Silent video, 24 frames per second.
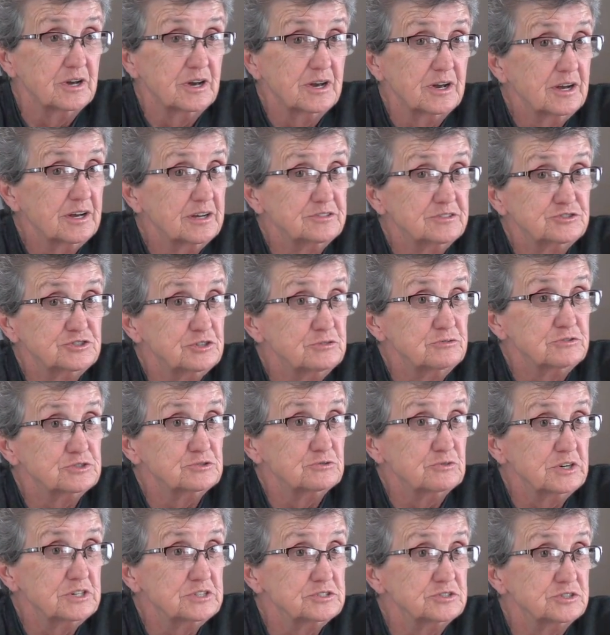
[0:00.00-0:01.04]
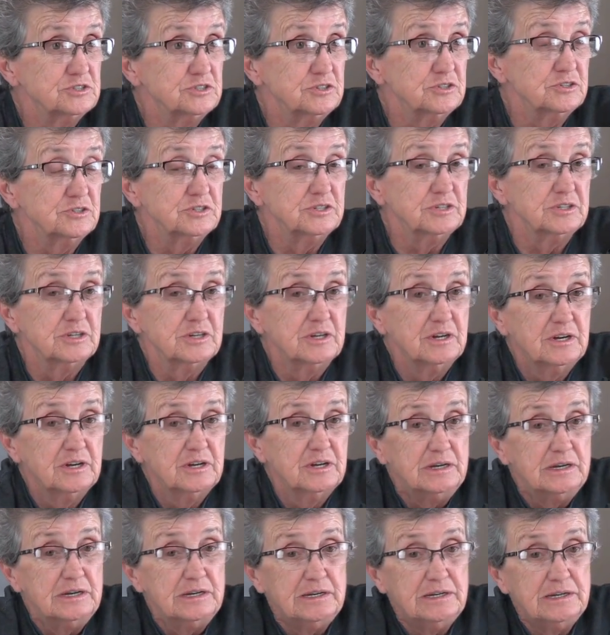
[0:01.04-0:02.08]
and she was raised here,
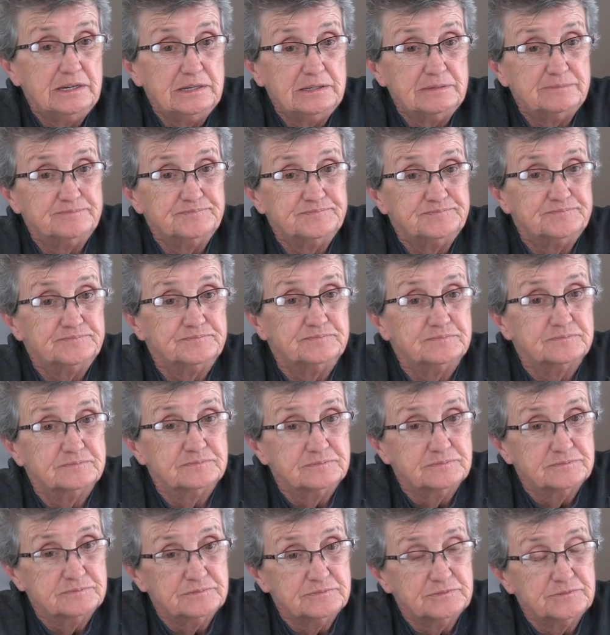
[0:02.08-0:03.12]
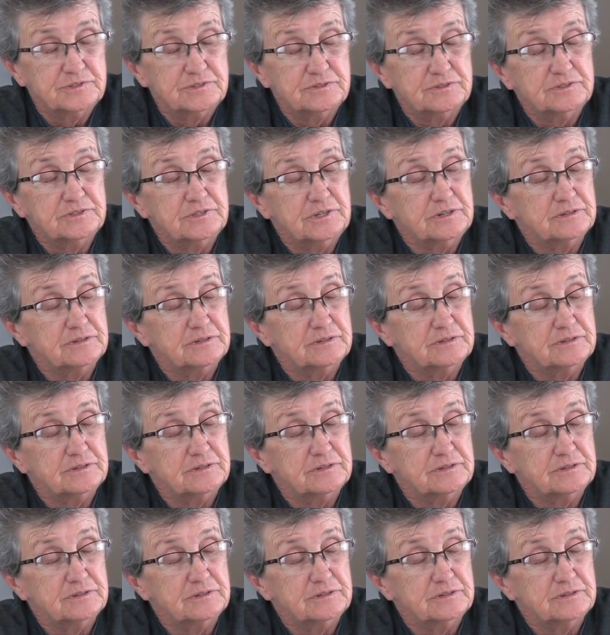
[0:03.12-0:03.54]
and yeah,